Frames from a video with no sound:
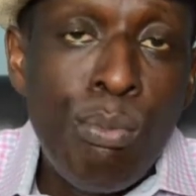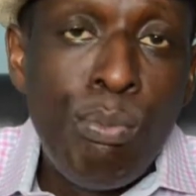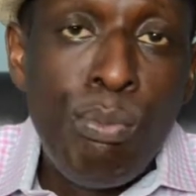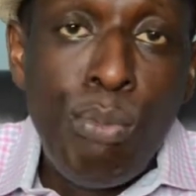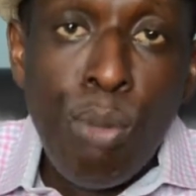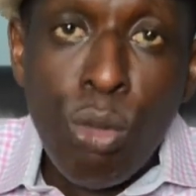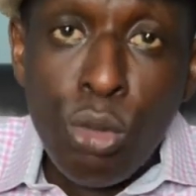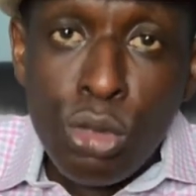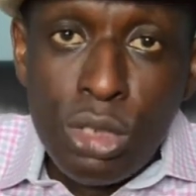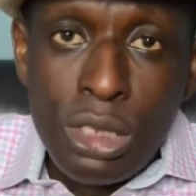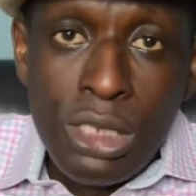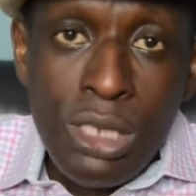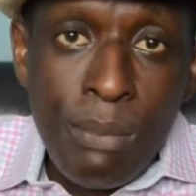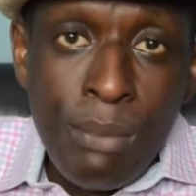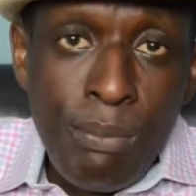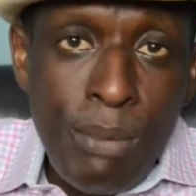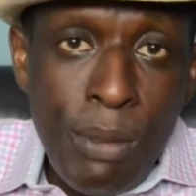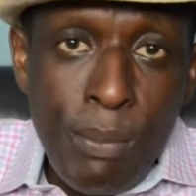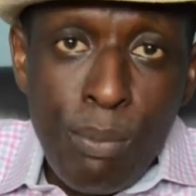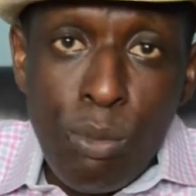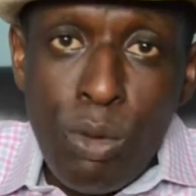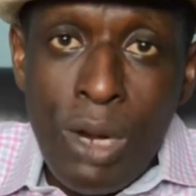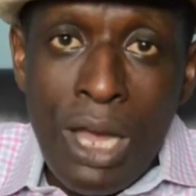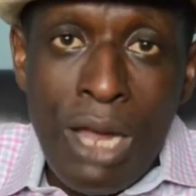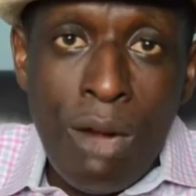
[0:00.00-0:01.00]
push the
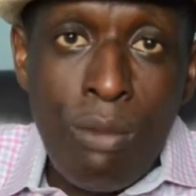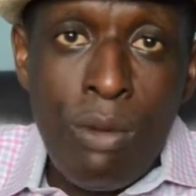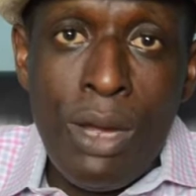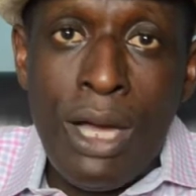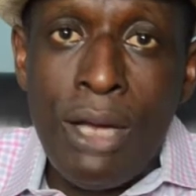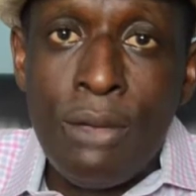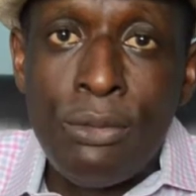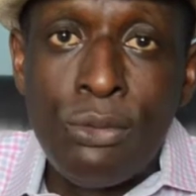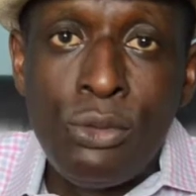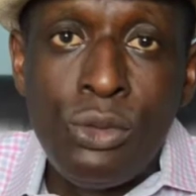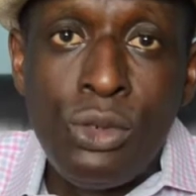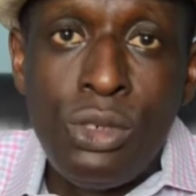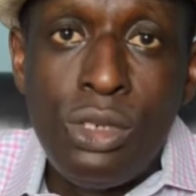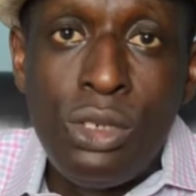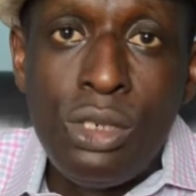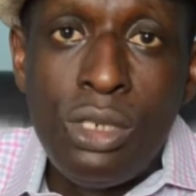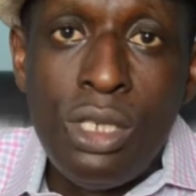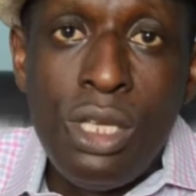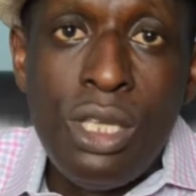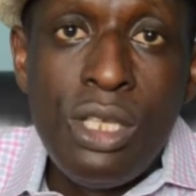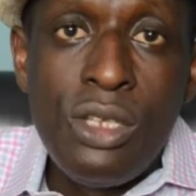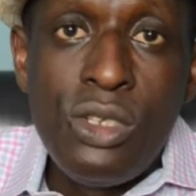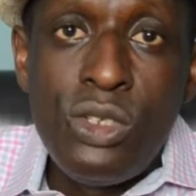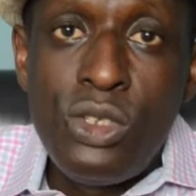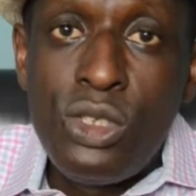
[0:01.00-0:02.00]
people around,
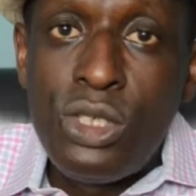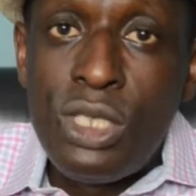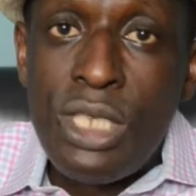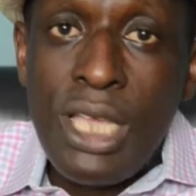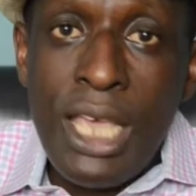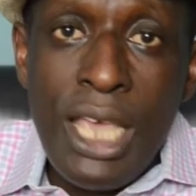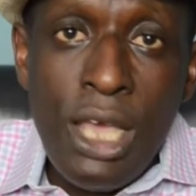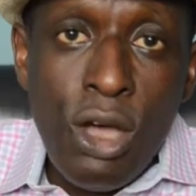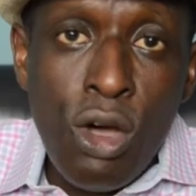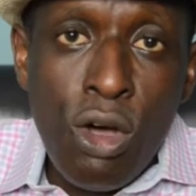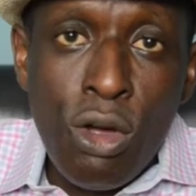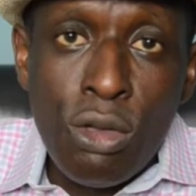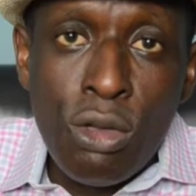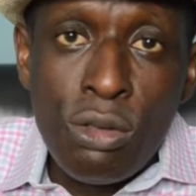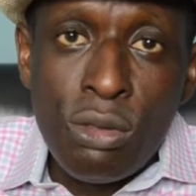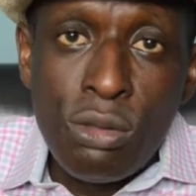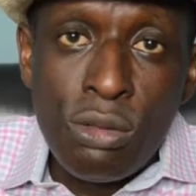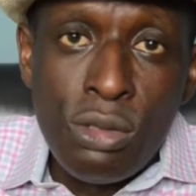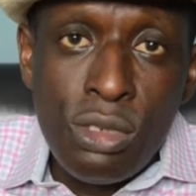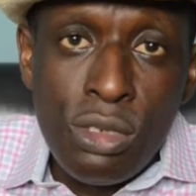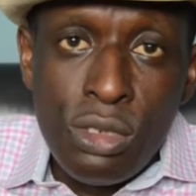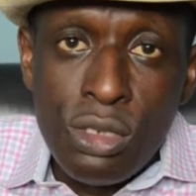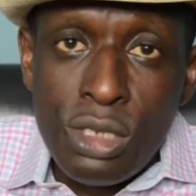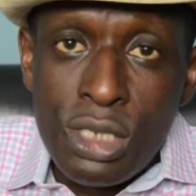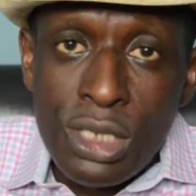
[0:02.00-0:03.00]
stay on
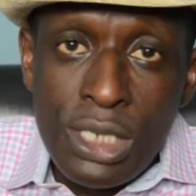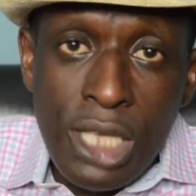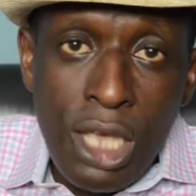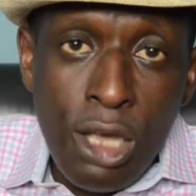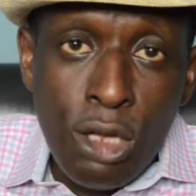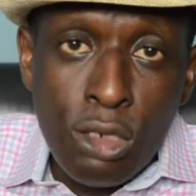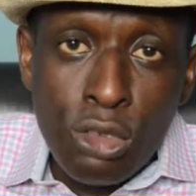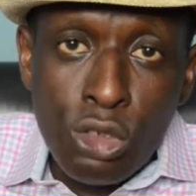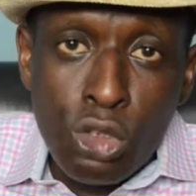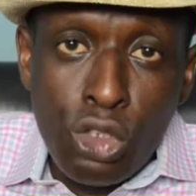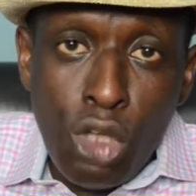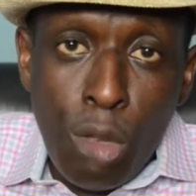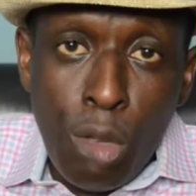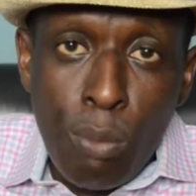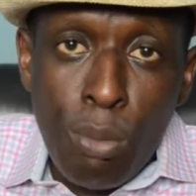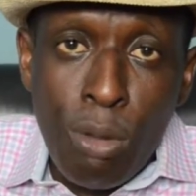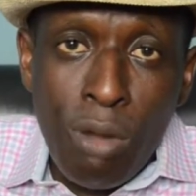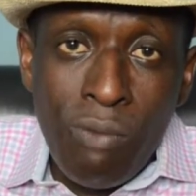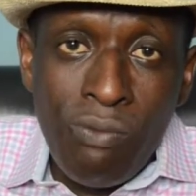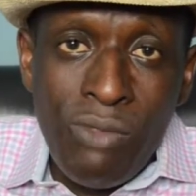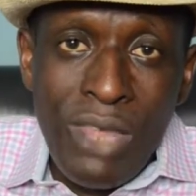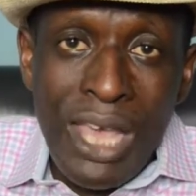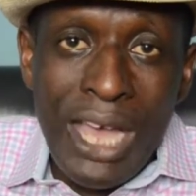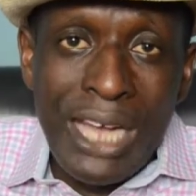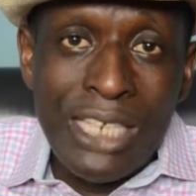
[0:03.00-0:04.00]
stay on top
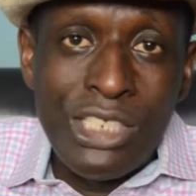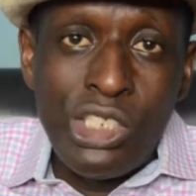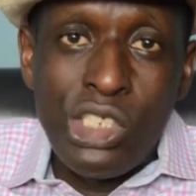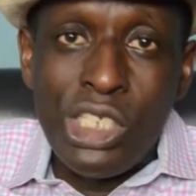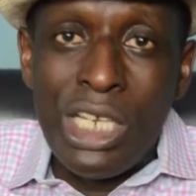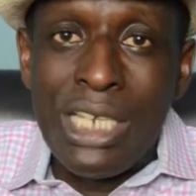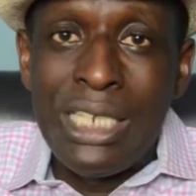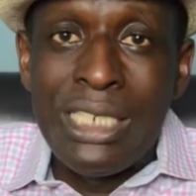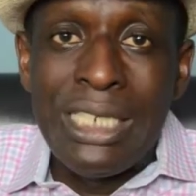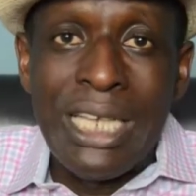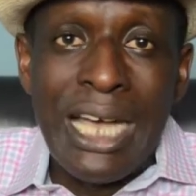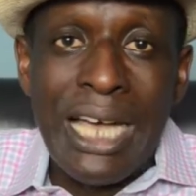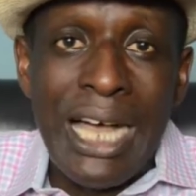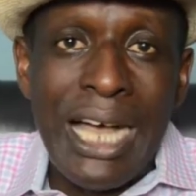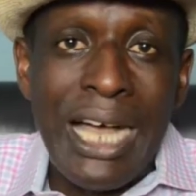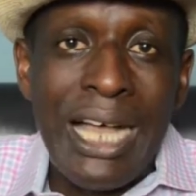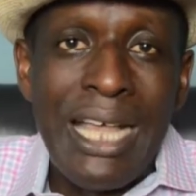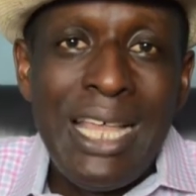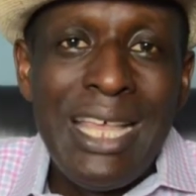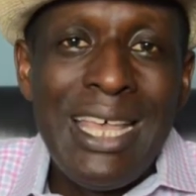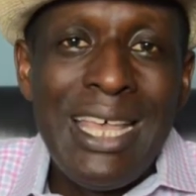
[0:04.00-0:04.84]
of the agenda